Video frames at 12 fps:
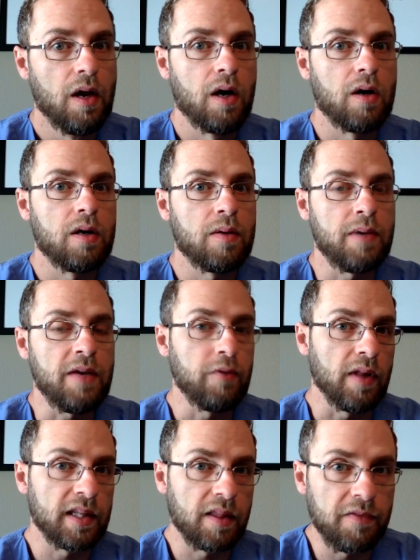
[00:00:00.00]
Um, if
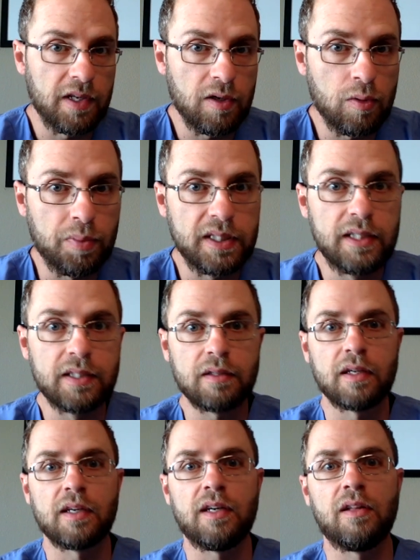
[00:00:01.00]
you like the video, please
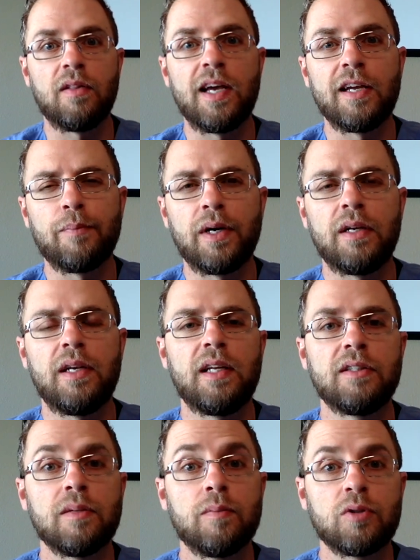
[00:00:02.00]
click on the like button
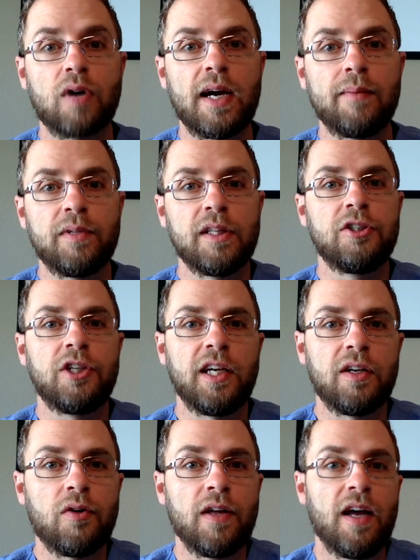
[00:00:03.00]
and subscribe to the
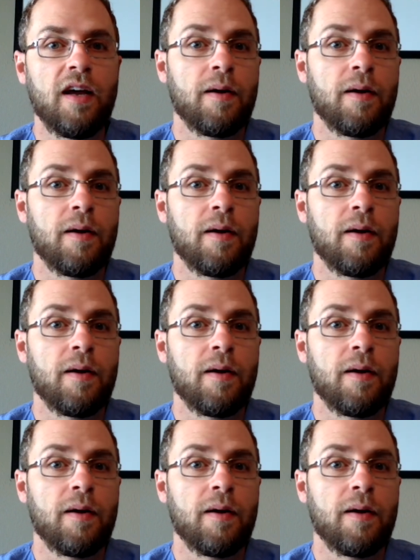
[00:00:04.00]
channel.